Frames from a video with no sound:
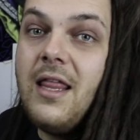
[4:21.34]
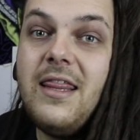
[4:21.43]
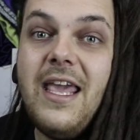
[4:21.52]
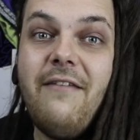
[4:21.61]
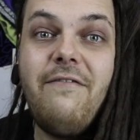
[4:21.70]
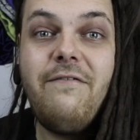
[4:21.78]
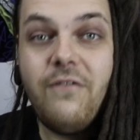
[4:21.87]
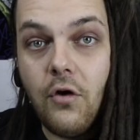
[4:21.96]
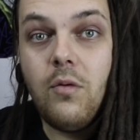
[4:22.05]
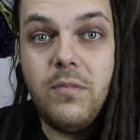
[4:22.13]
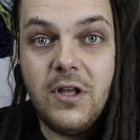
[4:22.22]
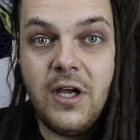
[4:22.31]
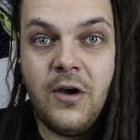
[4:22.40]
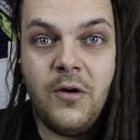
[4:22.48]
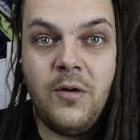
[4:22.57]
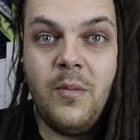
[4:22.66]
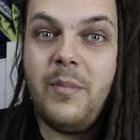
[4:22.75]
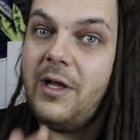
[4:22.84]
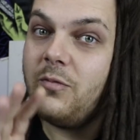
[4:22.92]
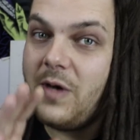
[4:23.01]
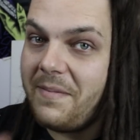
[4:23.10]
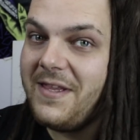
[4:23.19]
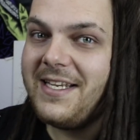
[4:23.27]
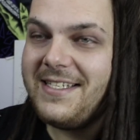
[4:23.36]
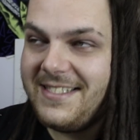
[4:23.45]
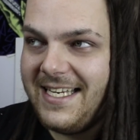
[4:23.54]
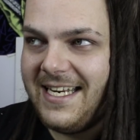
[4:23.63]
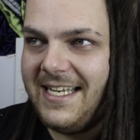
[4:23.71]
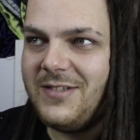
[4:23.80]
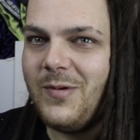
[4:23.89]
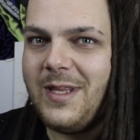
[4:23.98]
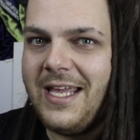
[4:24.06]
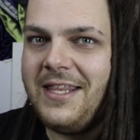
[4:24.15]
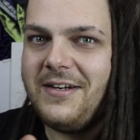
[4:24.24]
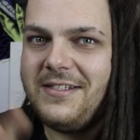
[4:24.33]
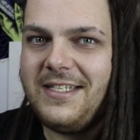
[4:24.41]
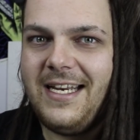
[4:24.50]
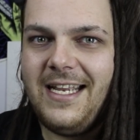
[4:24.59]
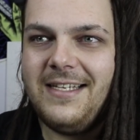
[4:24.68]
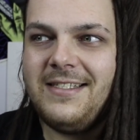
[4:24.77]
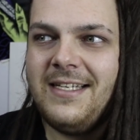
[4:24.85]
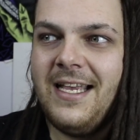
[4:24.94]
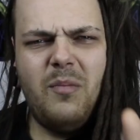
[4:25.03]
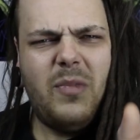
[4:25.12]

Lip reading: they full-blown built replica cities within their cities.